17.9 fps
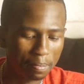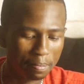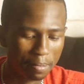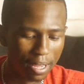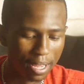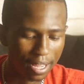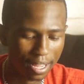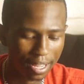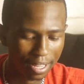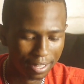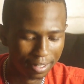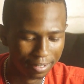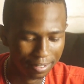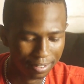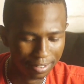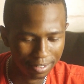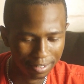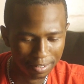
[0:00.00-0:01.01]
Man,
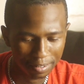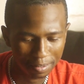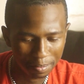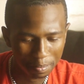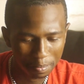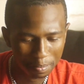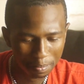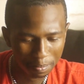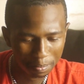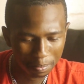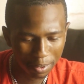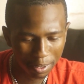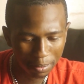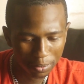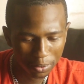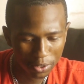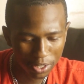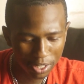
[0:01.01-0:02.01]

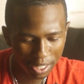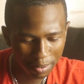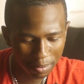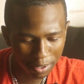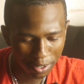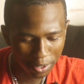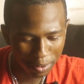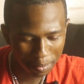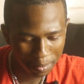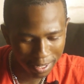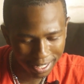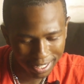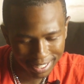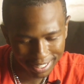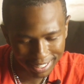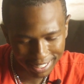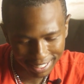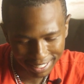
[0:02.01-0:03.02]
people sleeping on me
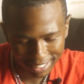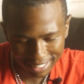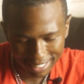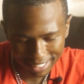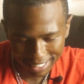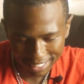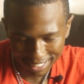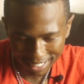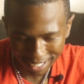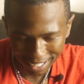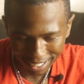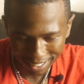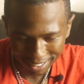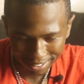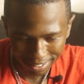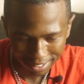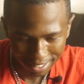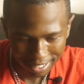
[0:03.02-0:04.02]
because it's just
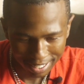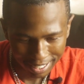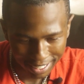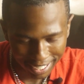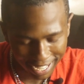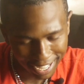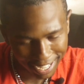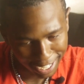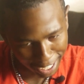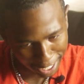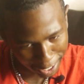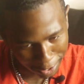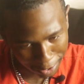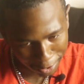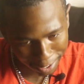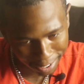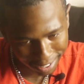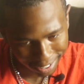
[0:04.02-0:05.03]
like they
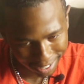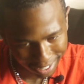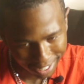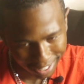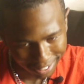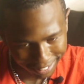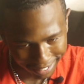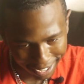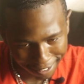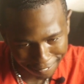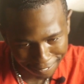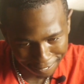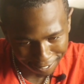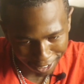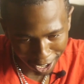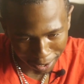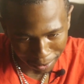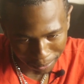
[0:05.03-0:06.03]
hear it. They
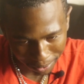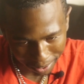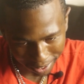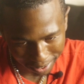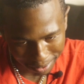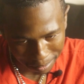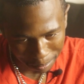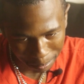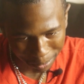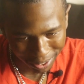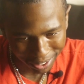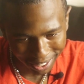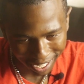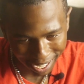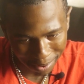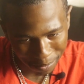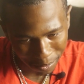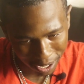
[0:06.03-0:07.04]
fuck with it, but
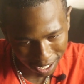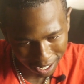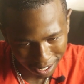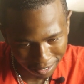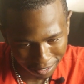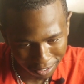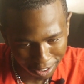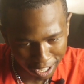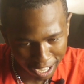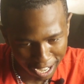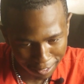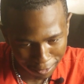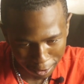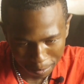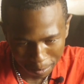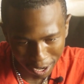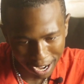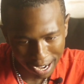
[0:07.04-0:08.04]
they waiting for
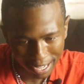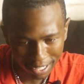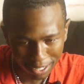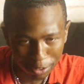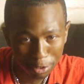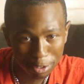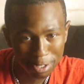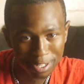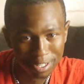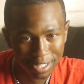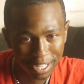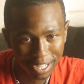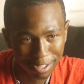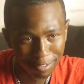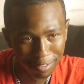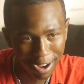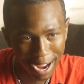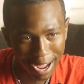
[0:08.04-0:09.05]
everybody else to
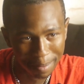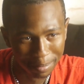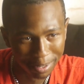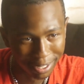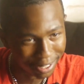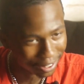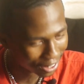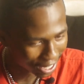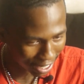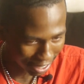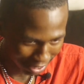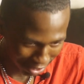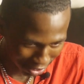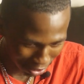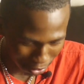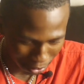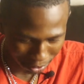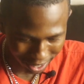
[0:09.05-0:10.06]
dick ride me to think
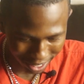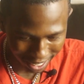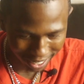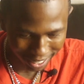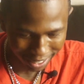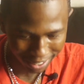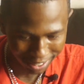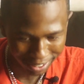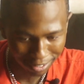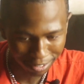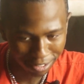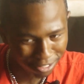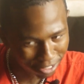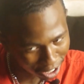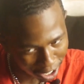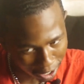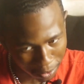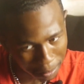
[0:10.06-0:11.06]
it's okay to
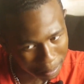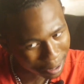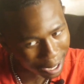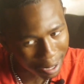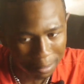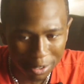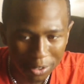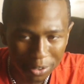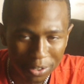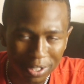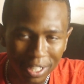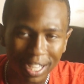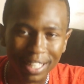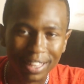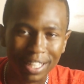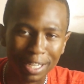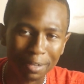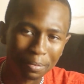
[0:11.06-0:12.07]
fuck with my music.
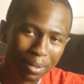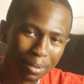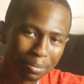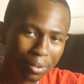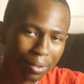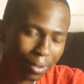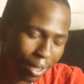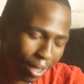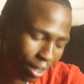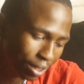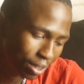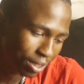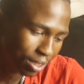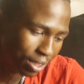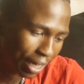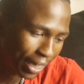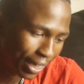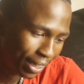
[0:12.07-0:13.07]
I think people think
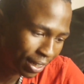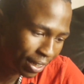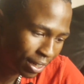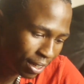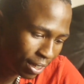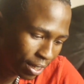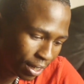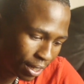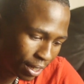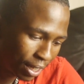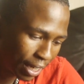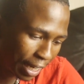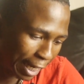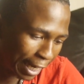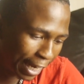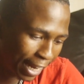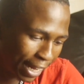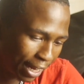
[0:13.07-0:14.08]
it's like,
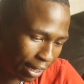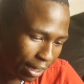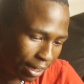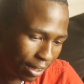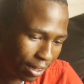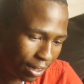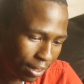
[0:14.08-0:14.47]
it ain't